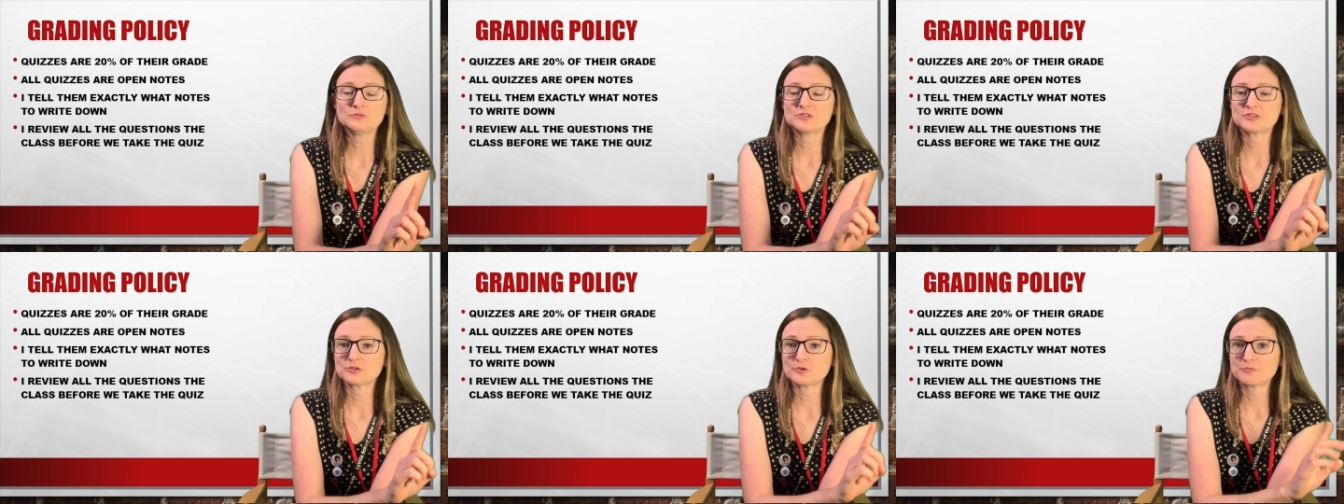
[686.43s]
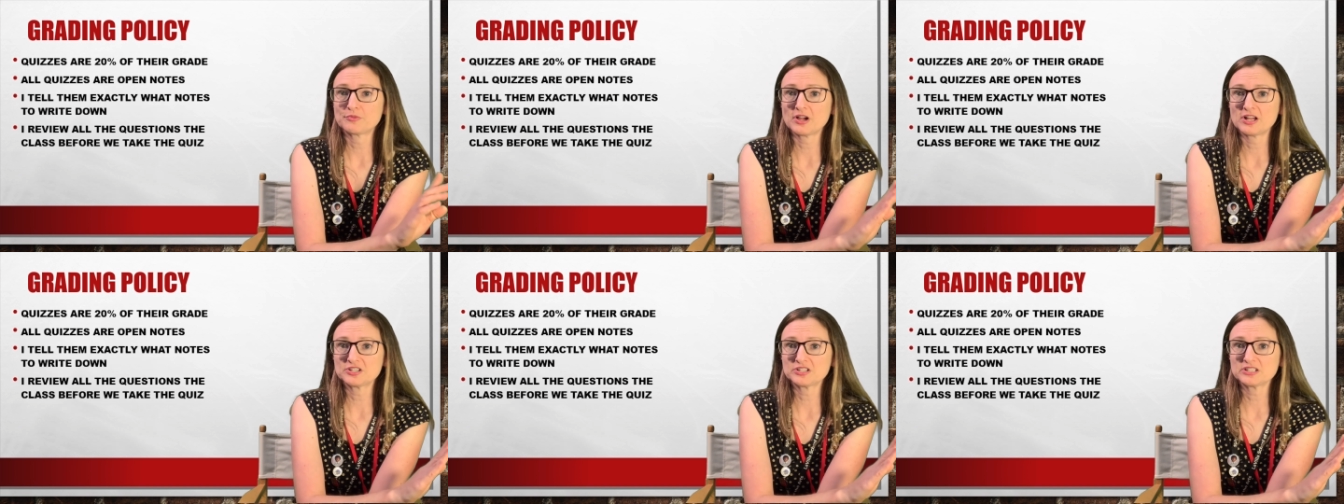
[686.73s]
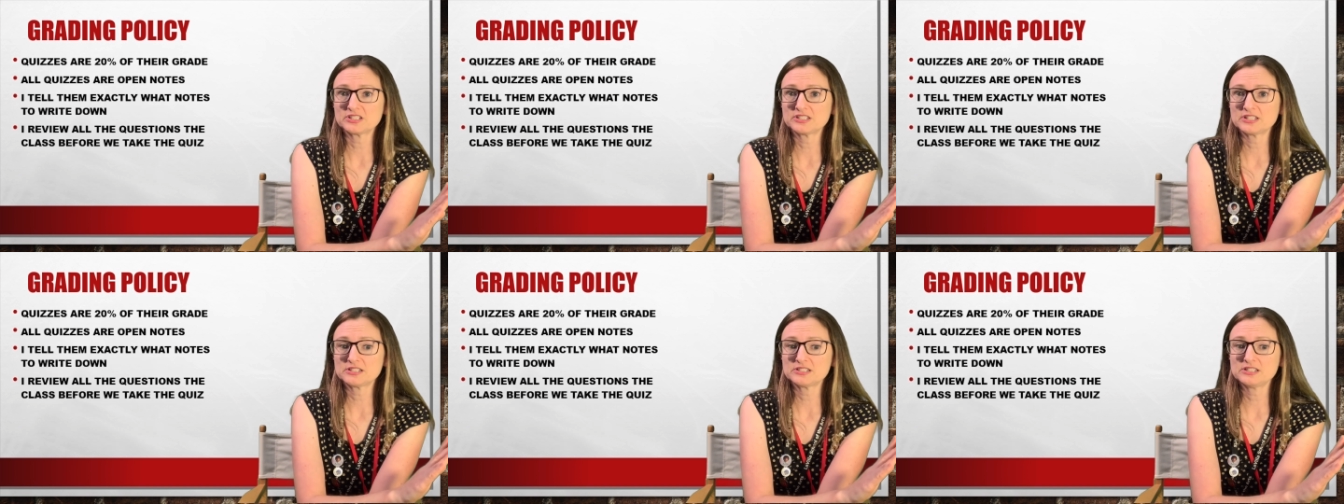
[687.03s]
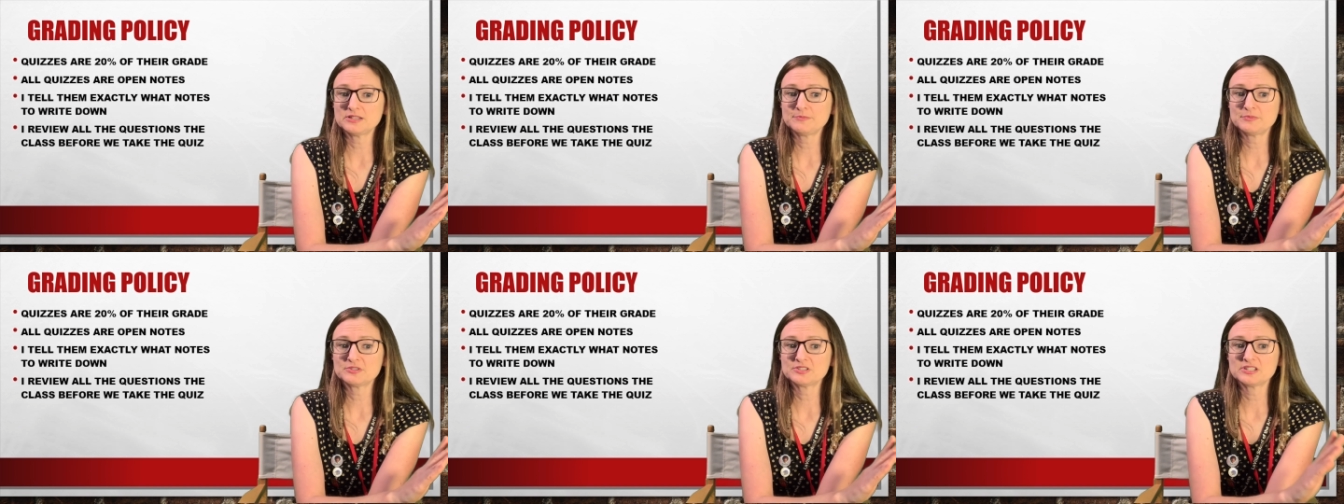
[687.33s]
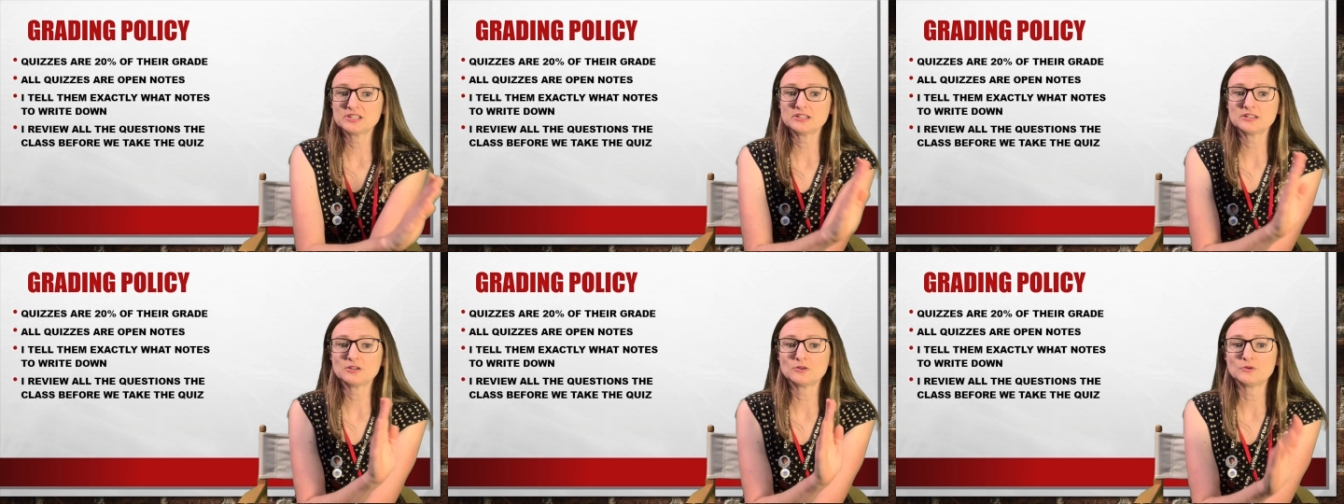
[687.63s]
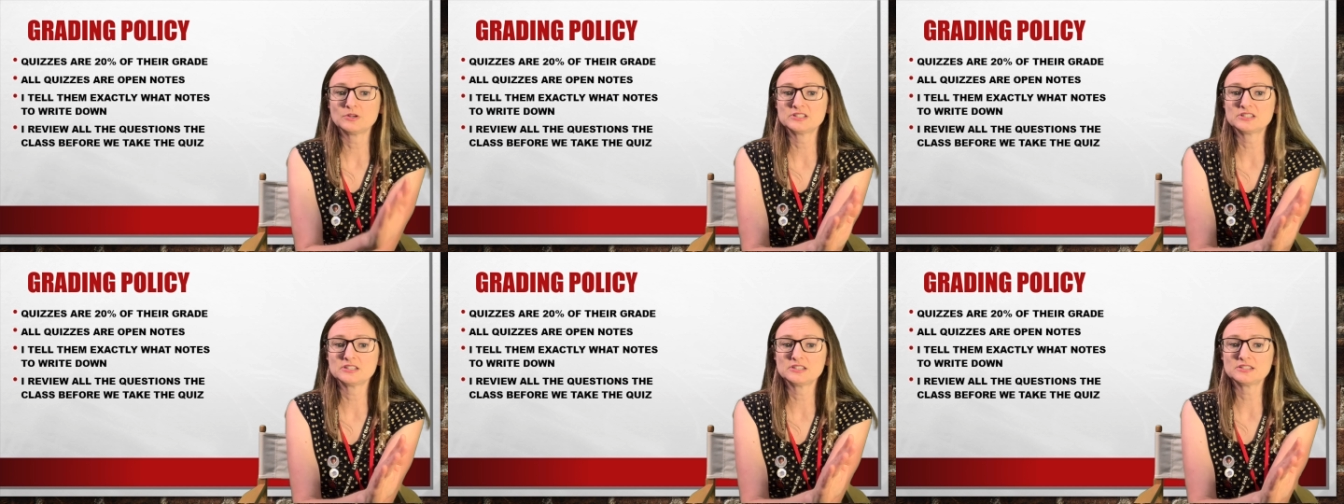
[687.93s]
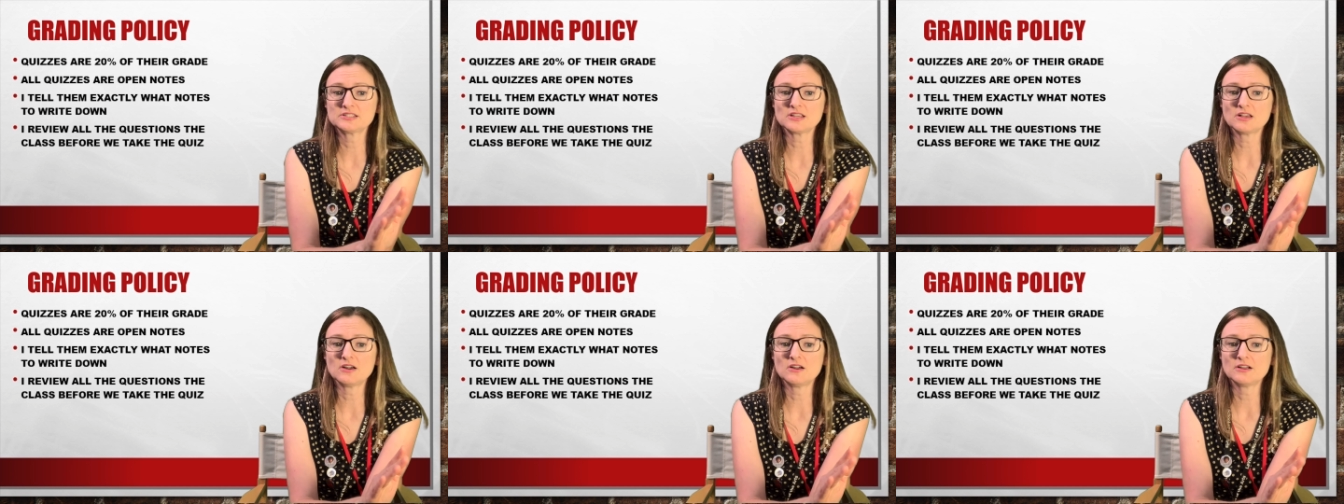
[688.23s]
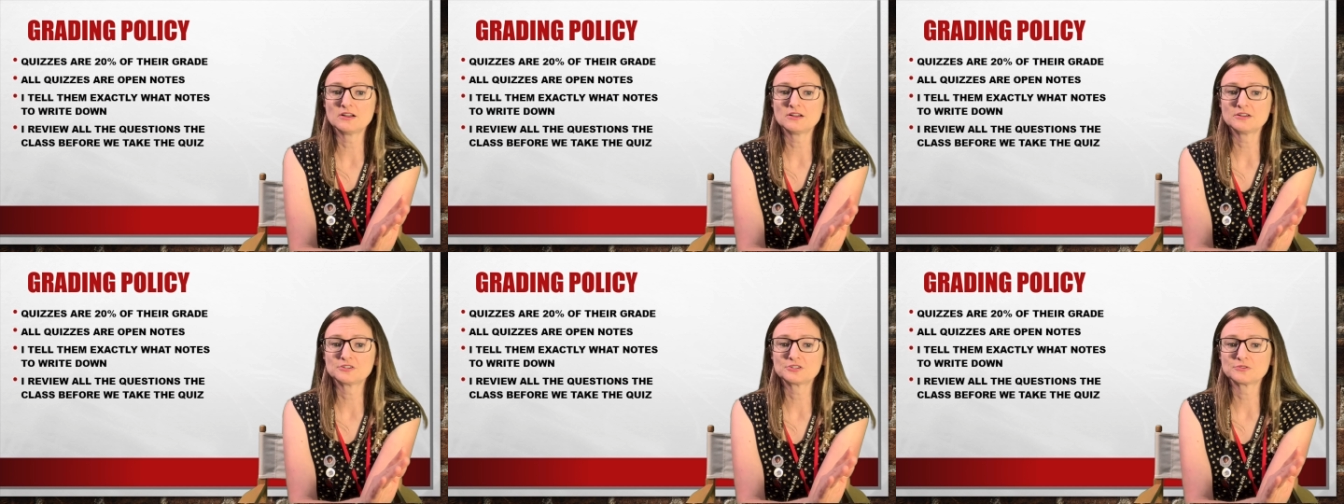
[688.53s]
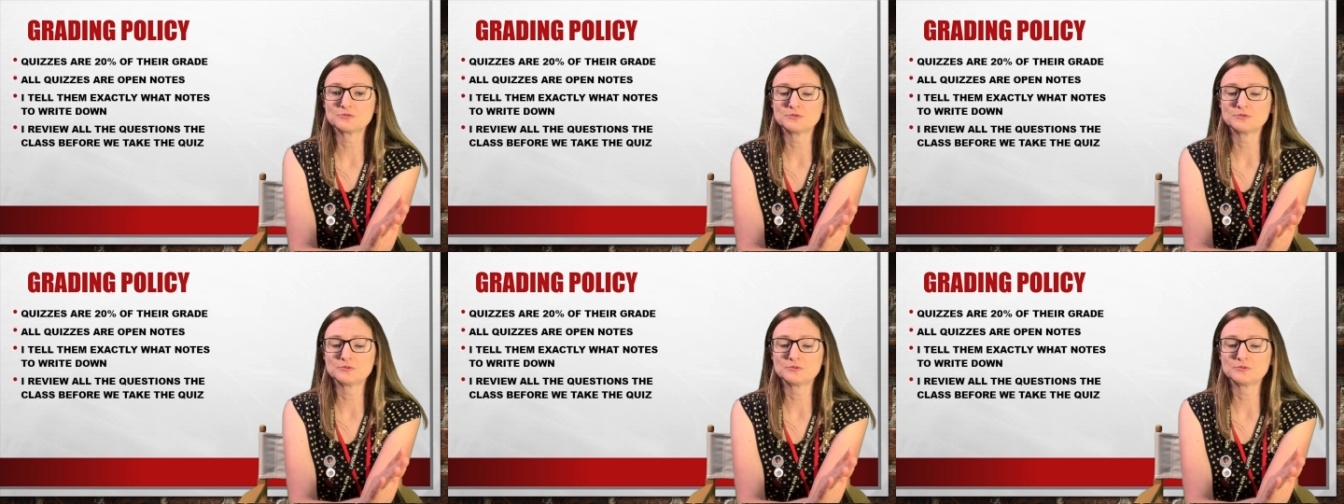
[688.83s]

so project 60%, quizzes are